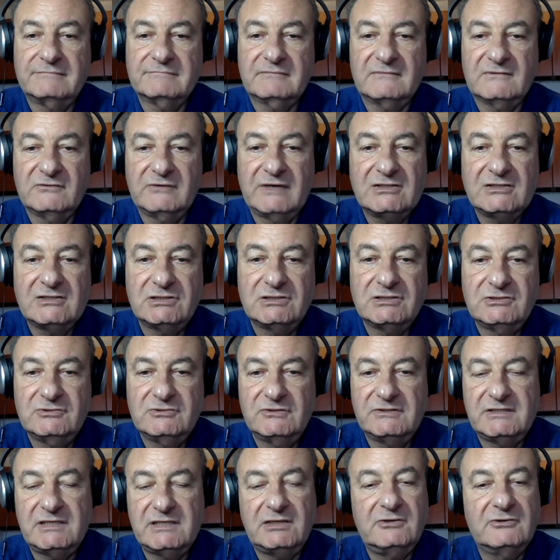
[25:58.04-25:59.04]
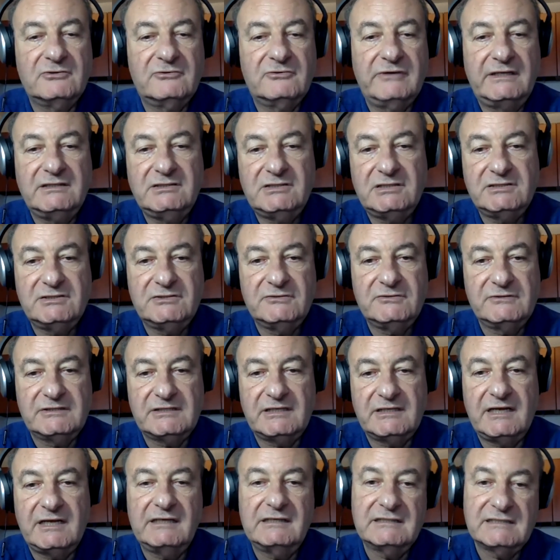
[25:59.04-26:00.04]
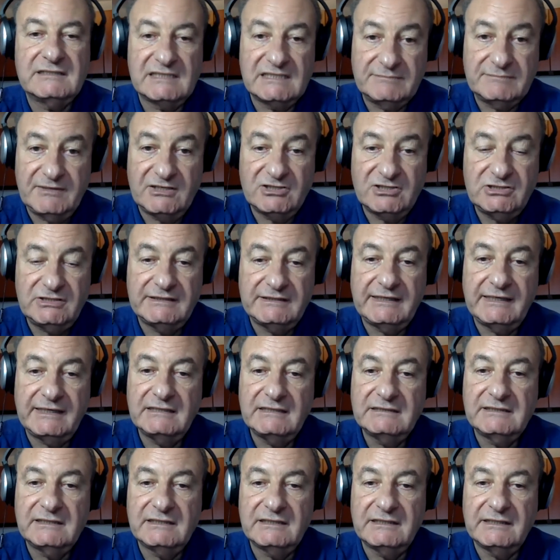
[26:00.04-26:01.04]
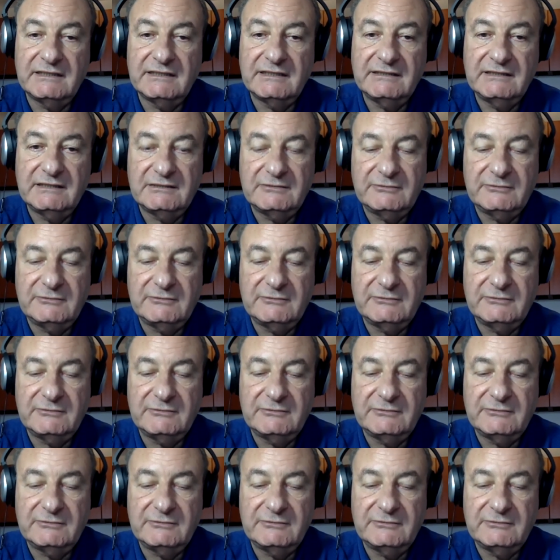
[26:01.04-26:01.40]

Russian Jews and Ukrainian Jews and others, especially the elderly that